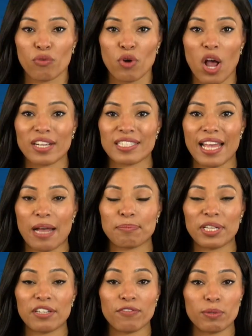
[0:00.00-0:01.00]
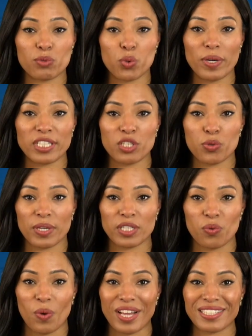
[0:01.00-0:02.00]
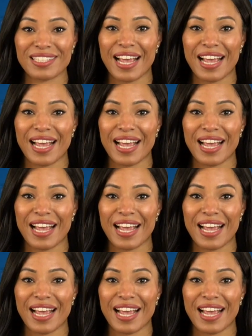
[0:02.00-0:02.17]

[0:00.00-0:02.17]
Rock sampling from 2021